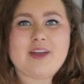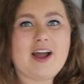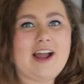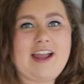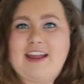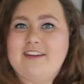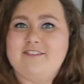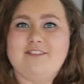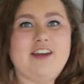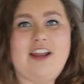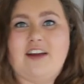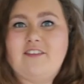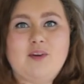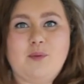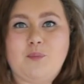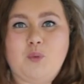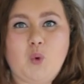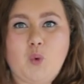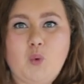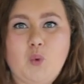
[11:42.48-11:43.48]
I have never
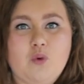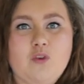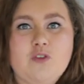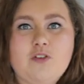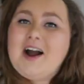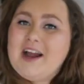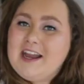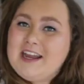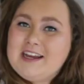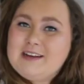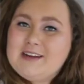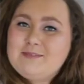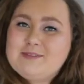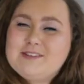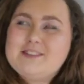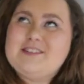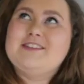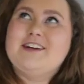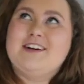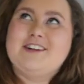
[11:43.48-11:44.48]
moved. I am
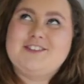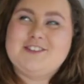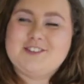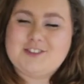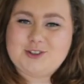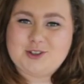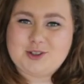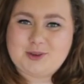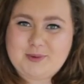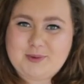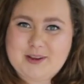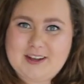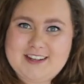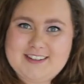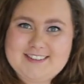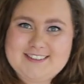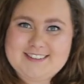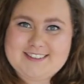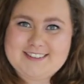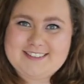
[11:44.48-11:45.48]
such a dog
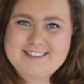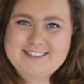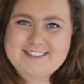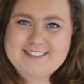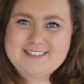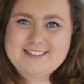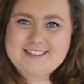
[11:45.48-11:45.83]
person.